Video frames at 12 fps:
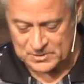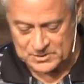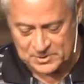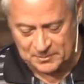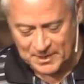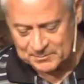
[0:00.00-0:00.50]

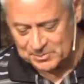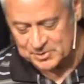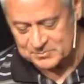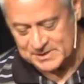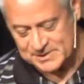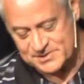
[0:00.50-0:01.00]
The Bible
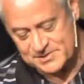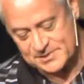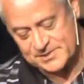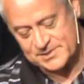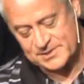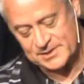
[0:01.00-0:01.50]
admits that
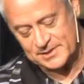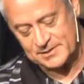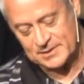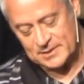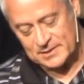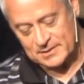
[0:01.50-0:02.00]
sin
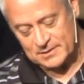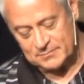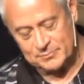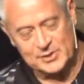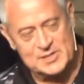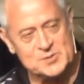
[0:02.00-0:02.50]

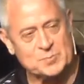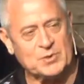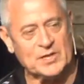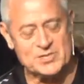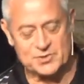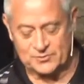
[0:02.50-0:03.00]
brings
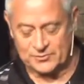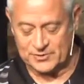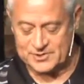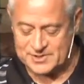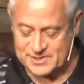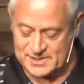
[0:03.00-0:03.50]
pleasure for a
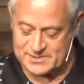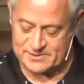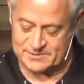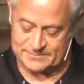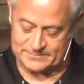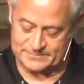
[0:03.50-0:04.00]

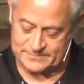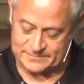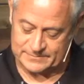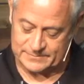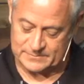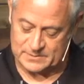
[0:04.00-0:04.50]
season,
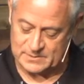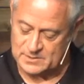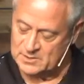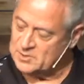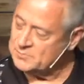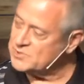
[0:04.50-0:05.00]

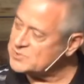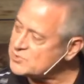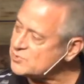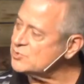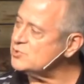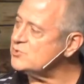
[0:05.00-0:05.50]
but
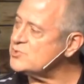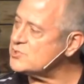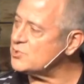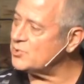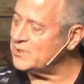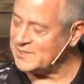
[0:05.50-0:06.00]
true
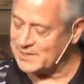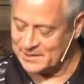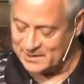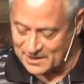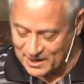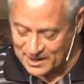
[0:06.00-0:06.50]
joy
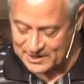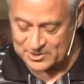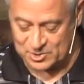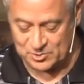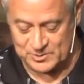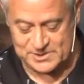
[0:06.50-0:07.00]
cannot
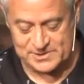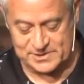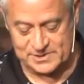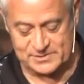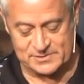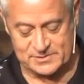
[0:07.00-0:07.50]

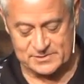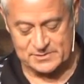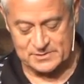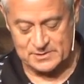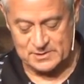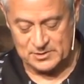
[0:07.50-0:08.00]
coexist
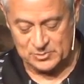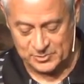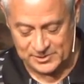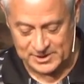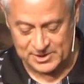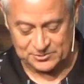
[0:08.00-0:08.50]

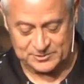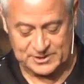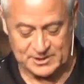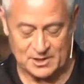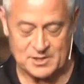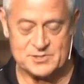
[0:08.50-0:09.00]
with a guilty
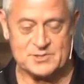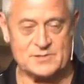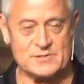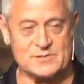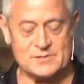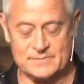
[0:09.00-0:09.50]

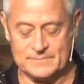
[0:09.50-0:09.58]
conscience.